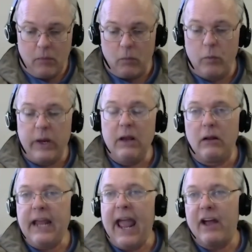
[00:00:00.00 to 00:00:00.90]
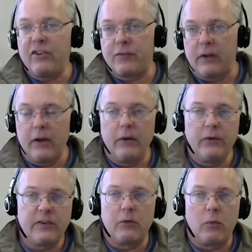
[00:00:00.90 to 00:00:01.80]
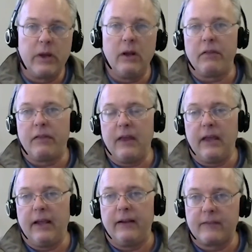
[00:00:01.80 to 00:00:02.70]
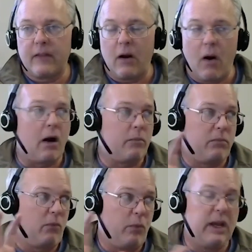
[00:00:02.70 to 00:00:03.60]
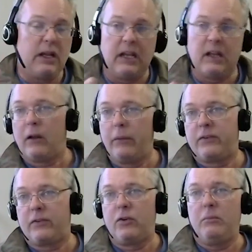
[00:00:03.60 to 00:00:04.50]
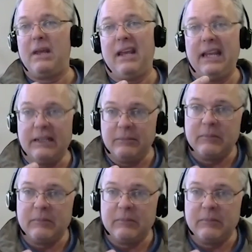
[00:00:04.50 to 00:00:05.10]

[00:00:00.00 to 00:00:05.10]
real cash flows and real things that are really close to me,